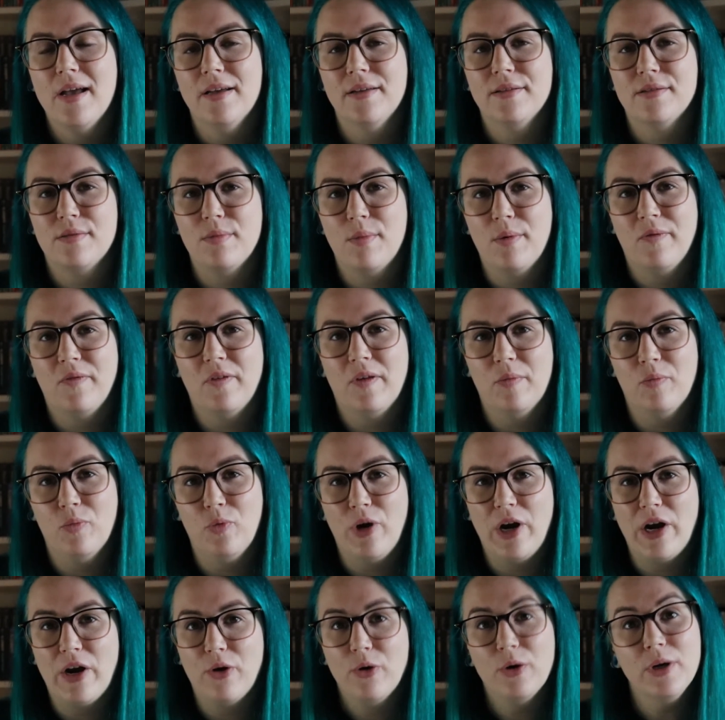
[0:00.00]
Some of them
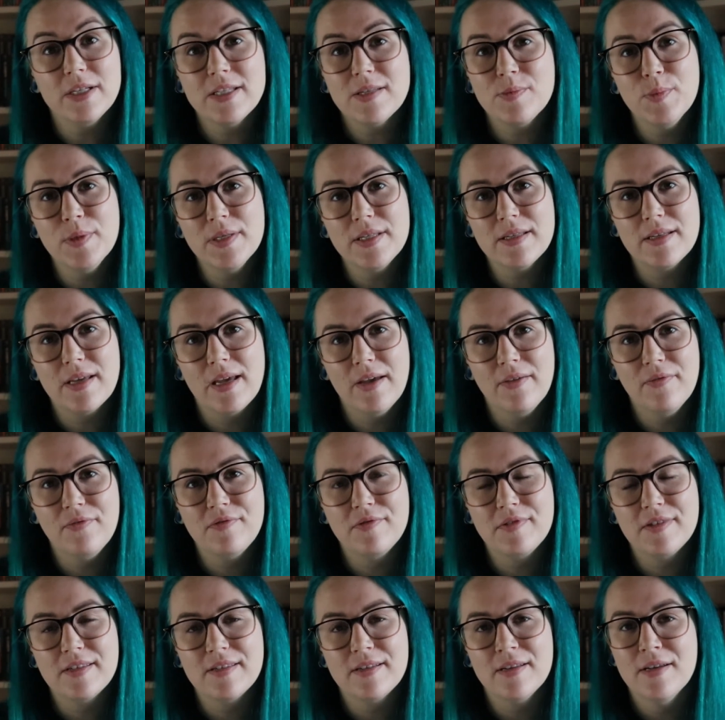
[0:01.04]
were Christmas
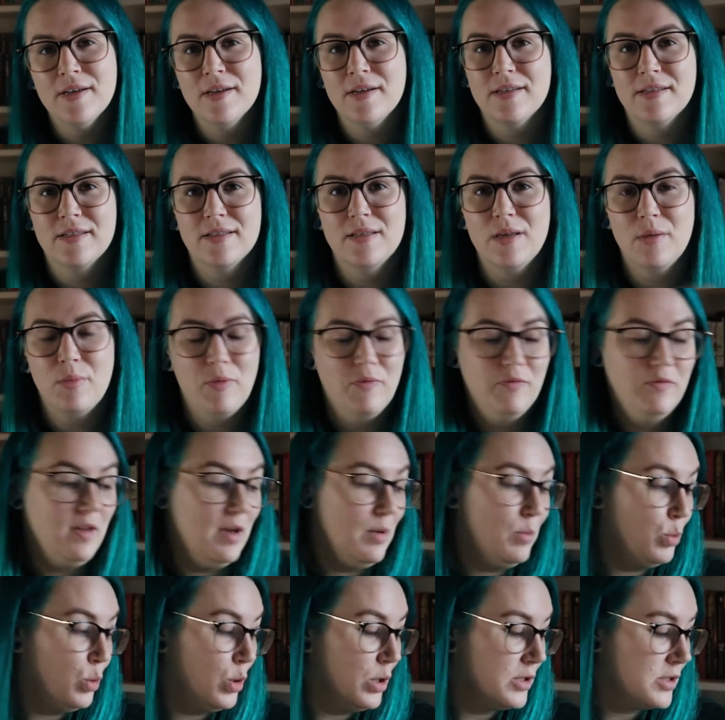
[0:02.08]
gifts, some of
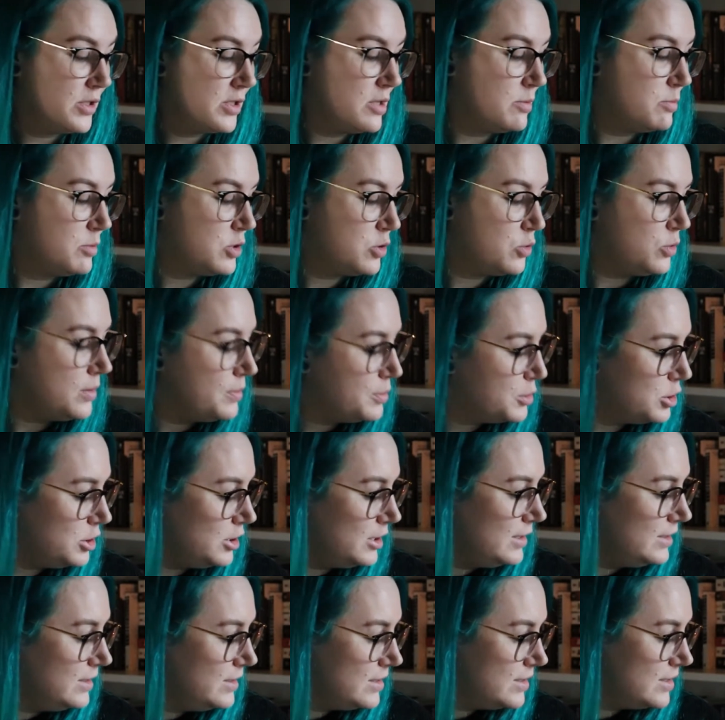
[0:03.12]
them were
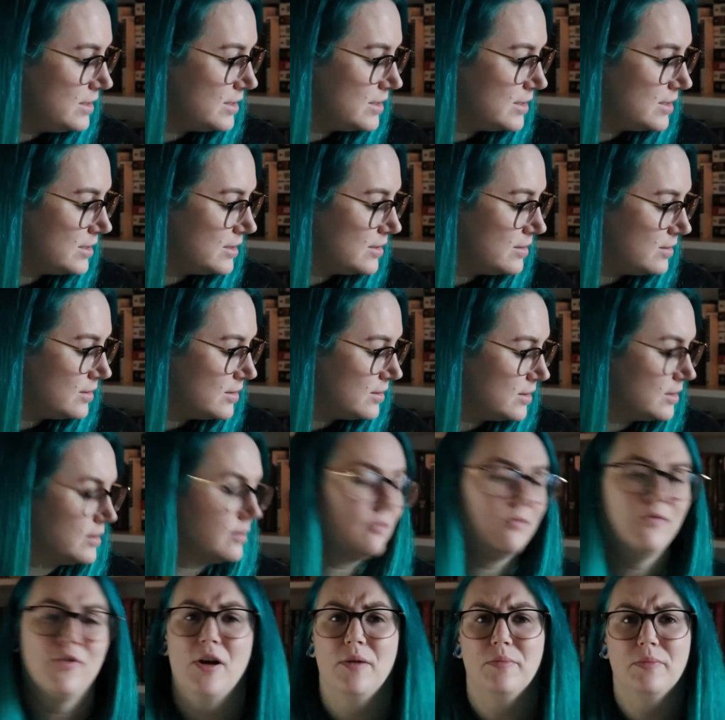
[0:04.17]
subscriptions
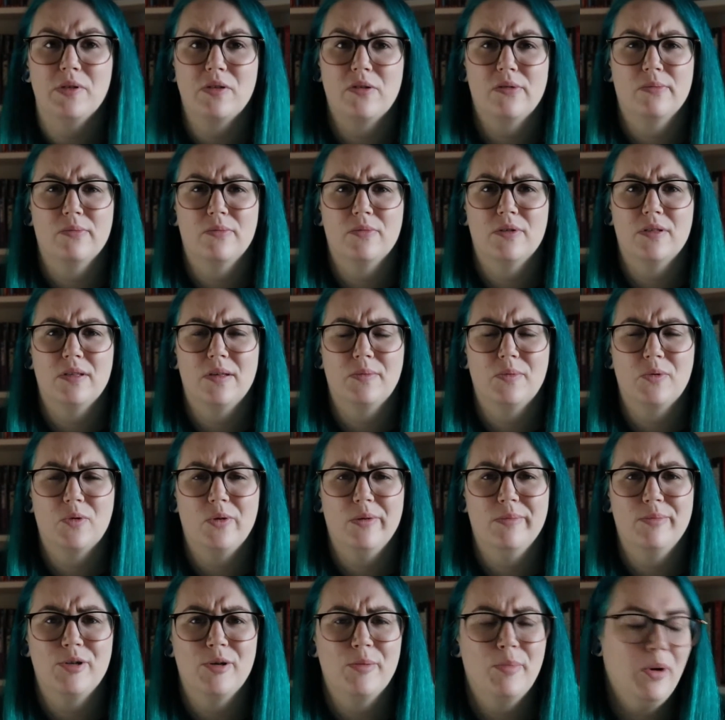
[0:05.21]
from
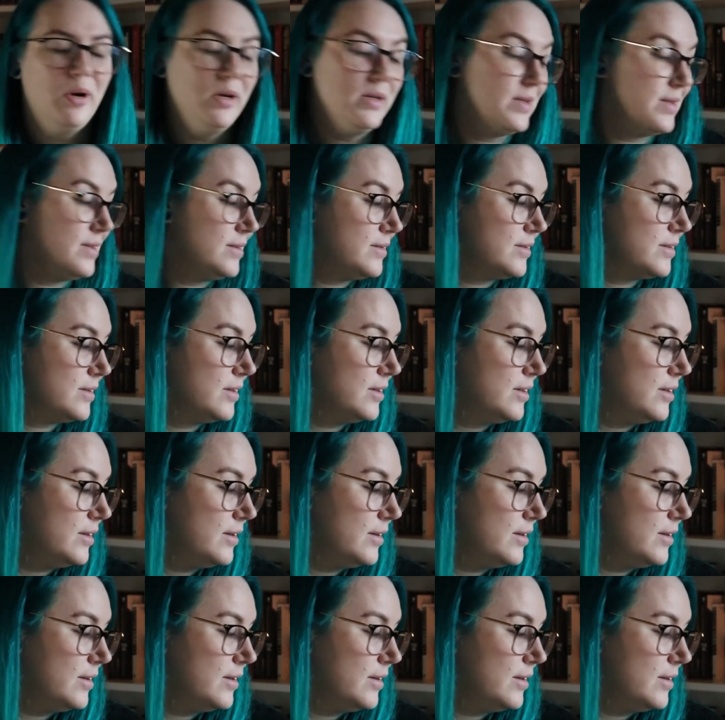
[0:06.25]
subscription boxes,